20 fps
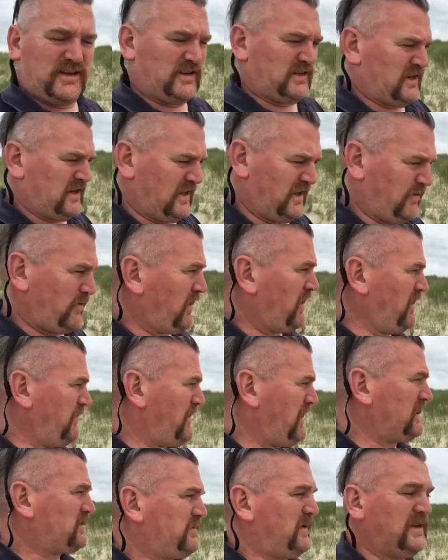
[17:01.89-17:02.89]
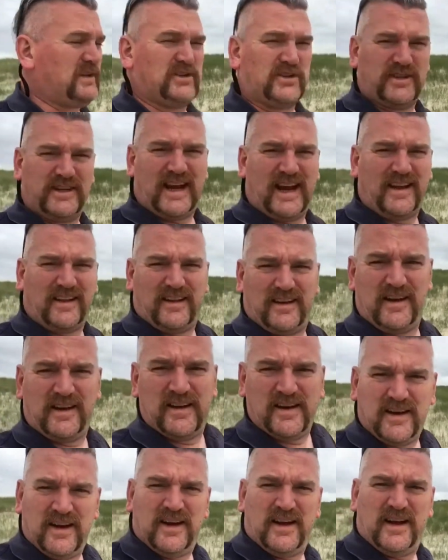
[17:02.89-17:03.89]
certainly one of the best beaches in Islay.
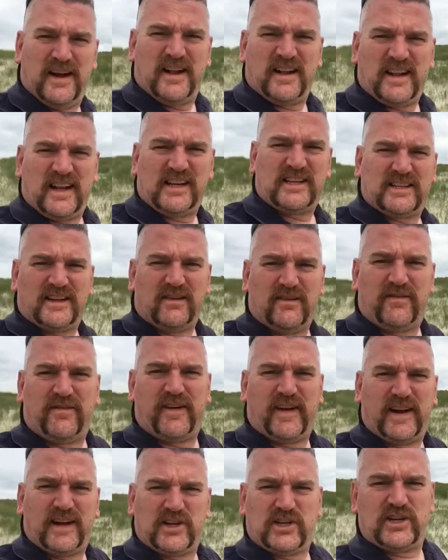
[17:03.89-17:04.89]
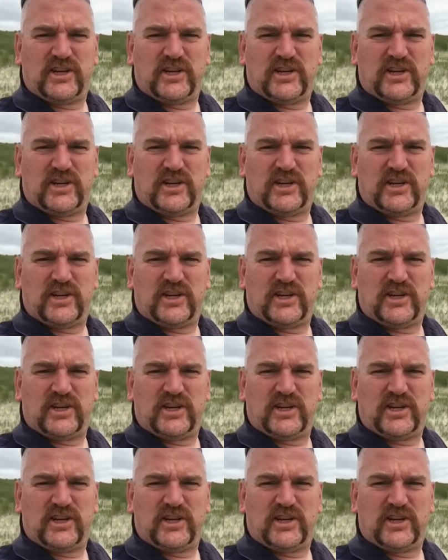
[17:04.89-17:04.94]
Nice little finish.